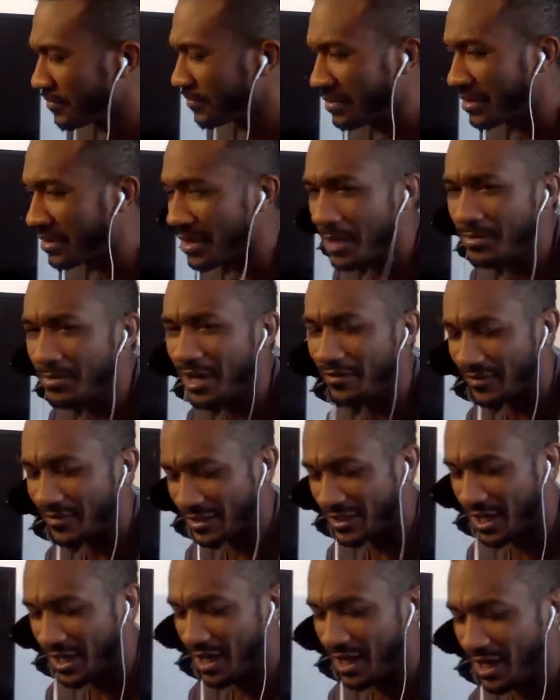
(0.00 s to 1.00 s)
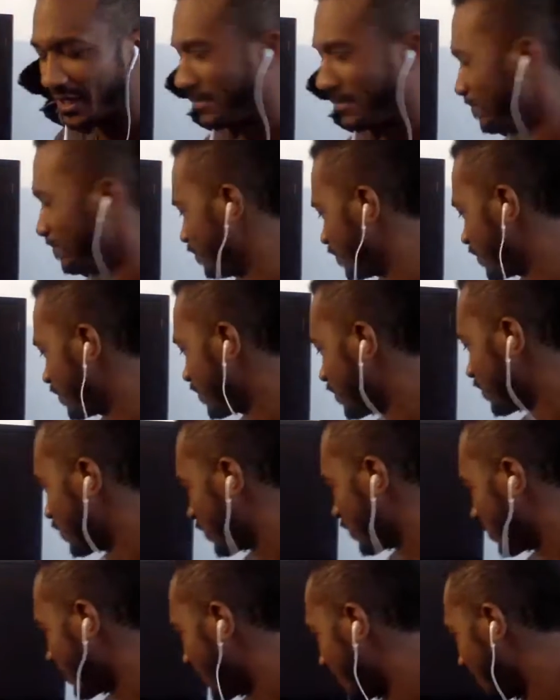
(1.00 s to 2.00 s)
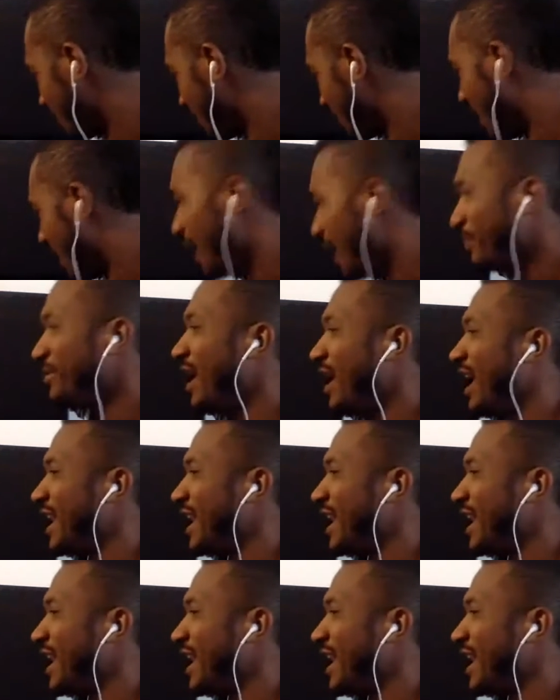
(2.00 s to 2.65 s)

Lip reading: Not even done. Not